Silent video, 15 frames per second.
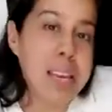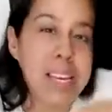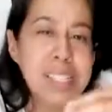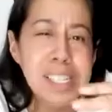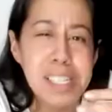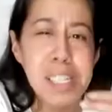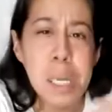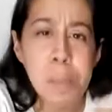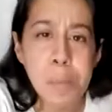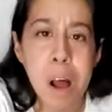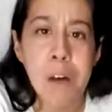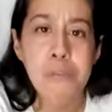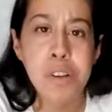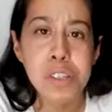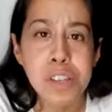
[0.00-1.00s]
it's a deep
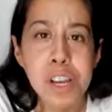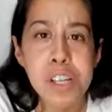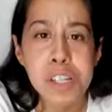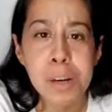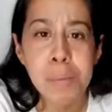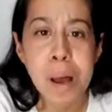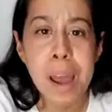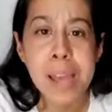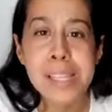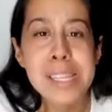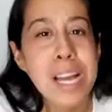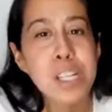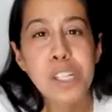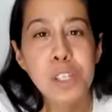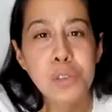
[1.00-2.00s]
conversation about, it's
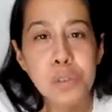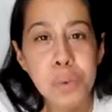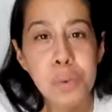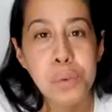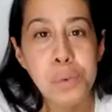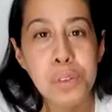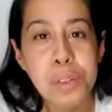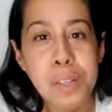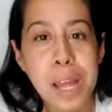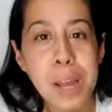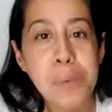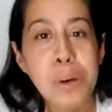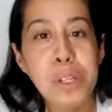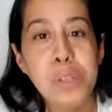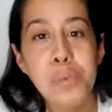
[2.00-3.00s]
not just food. Like,
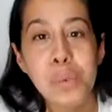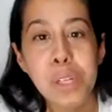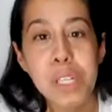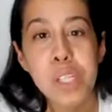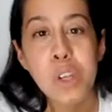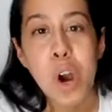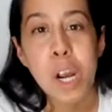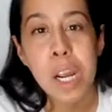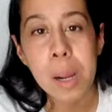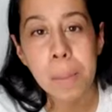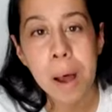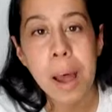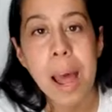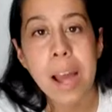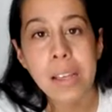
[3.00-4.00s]
we're really talking
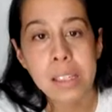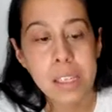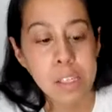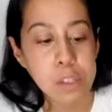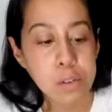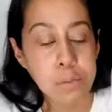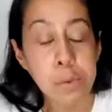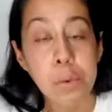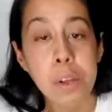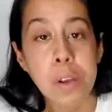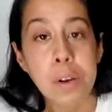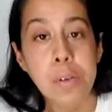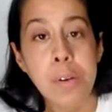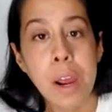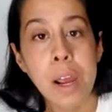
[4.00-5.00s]
about access to food
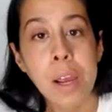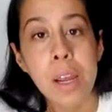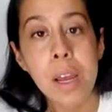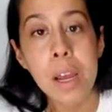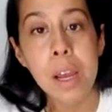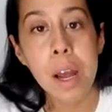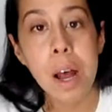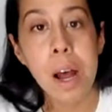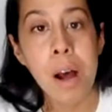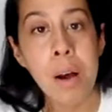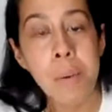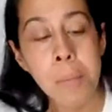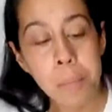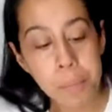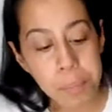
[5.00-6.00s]
here,
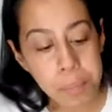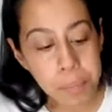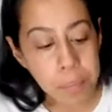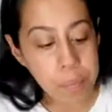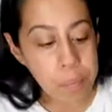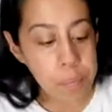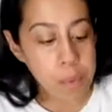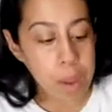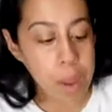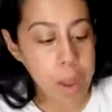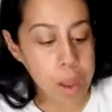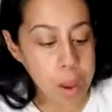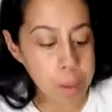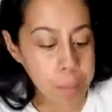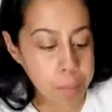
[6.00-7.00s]
right?
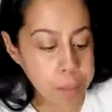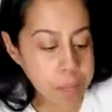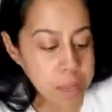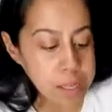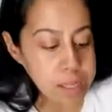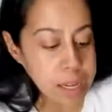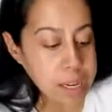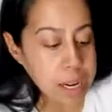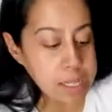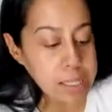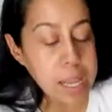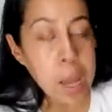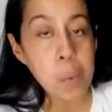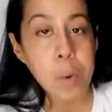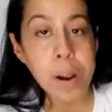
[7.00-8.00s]
Because like I
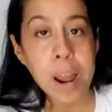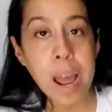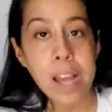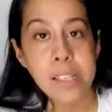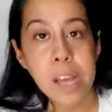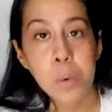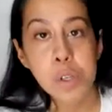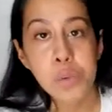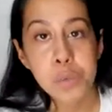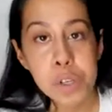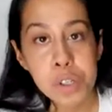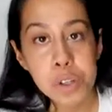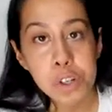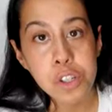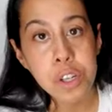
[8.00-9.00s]
said, as I was
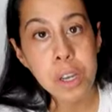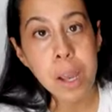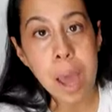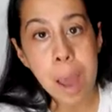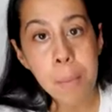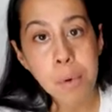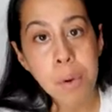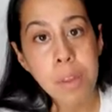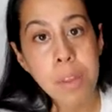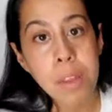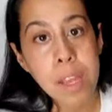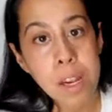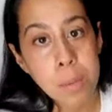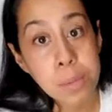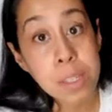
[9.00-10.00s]
researching amaranth,
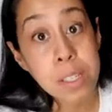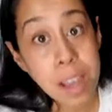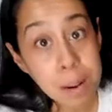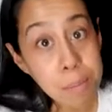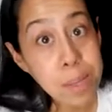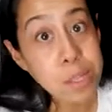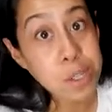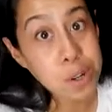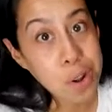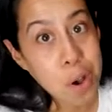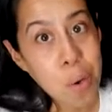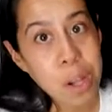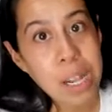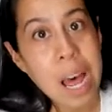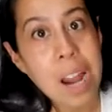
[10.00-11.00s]
it upset me to know
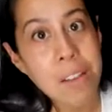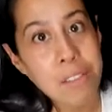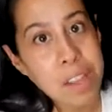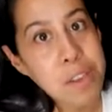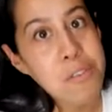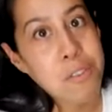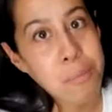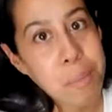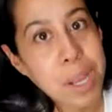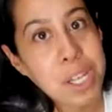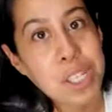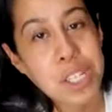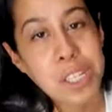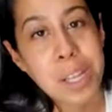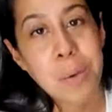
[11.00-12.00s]
a lot of the
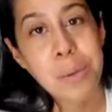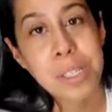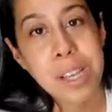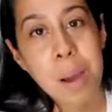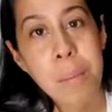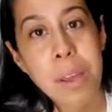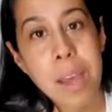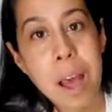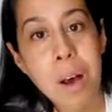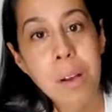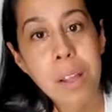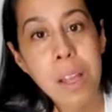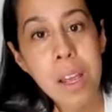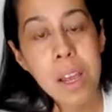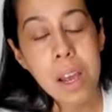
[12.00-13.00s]
information that was coming
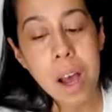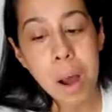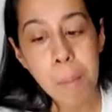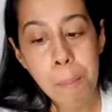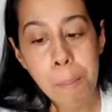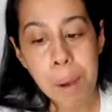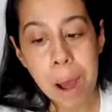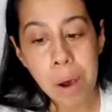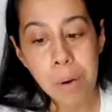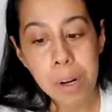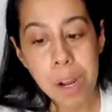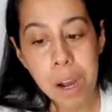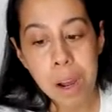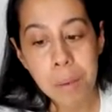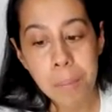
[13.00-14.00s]
out
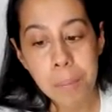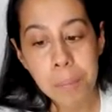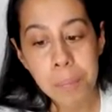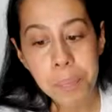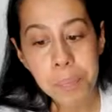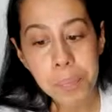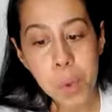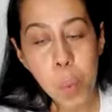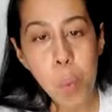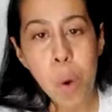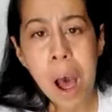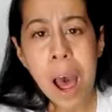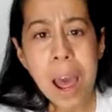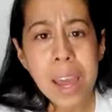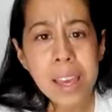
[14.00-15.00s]
about
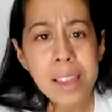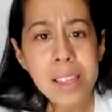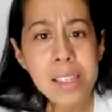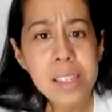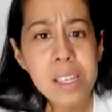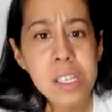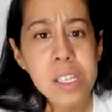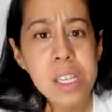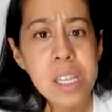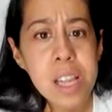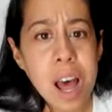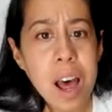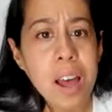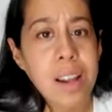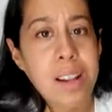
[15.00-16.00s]
why this is
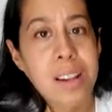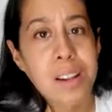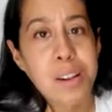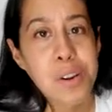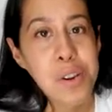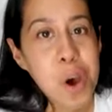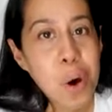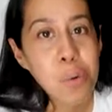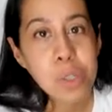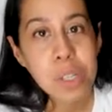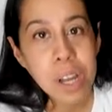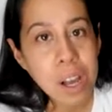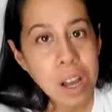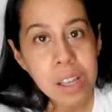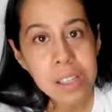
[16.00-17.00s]
not known to
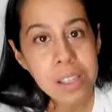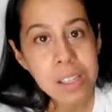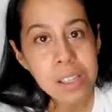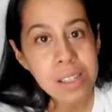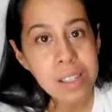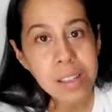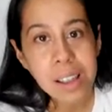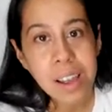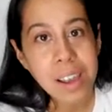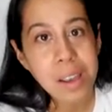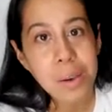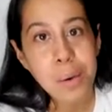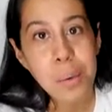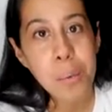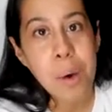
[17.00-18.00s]
us.
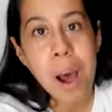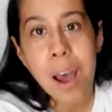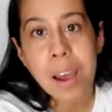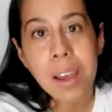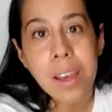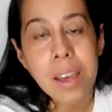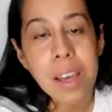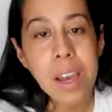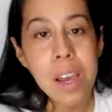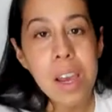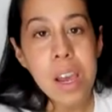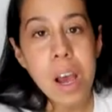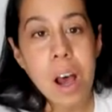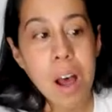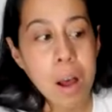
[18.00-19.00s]
Like, why
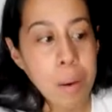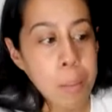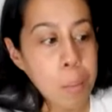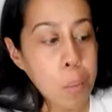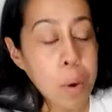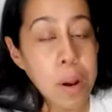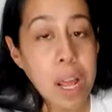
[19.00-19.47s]
when